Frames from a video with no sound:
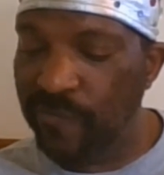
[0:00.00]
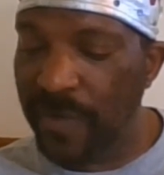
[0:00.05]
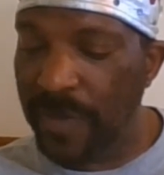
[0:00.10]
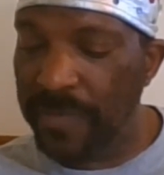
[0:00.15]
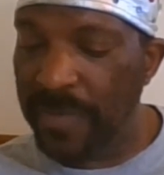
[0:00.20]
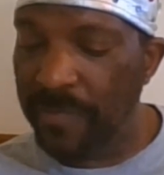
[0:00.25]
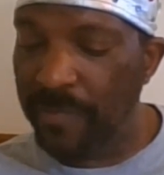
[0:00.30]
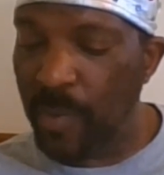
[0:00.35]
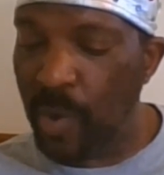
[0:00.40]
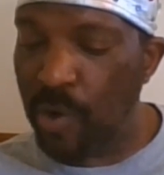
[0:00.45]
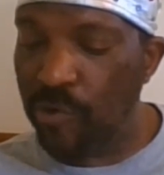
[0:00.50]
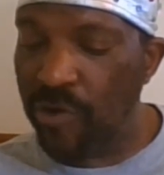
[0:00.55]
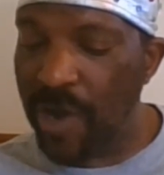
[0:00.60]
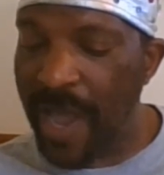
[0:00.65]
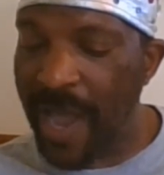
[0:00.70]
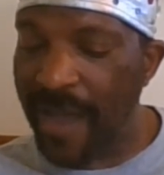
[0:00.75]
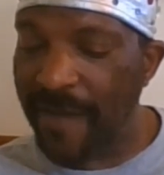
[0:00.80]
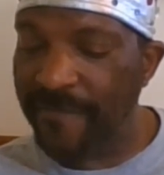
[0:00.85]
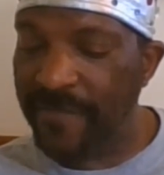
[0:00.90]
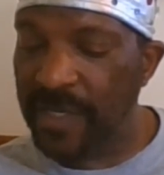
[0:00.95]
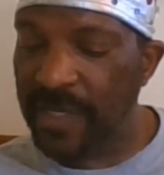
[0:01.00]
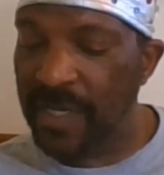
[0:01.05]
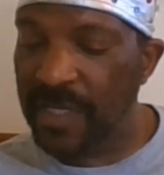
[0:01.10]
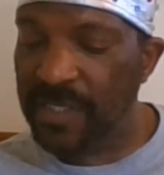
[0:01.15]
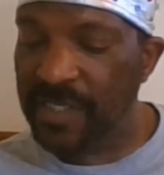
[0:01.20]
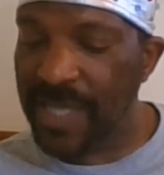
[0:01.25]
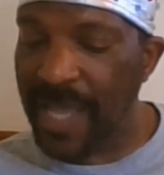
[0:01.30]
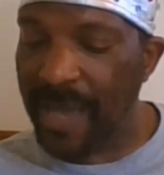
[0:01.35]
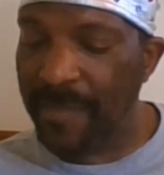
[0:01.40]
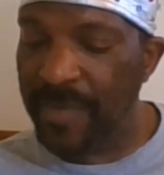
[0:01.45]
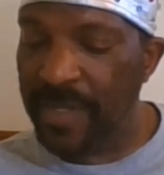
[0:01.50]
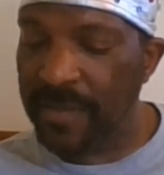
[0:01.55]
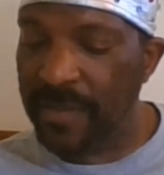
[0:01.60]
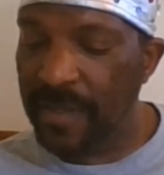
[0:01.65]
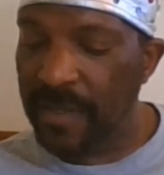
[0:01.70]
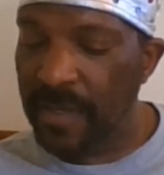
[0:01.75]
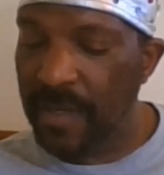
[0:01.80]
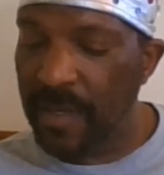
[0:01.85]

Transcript: from the morrow after the Sabbath,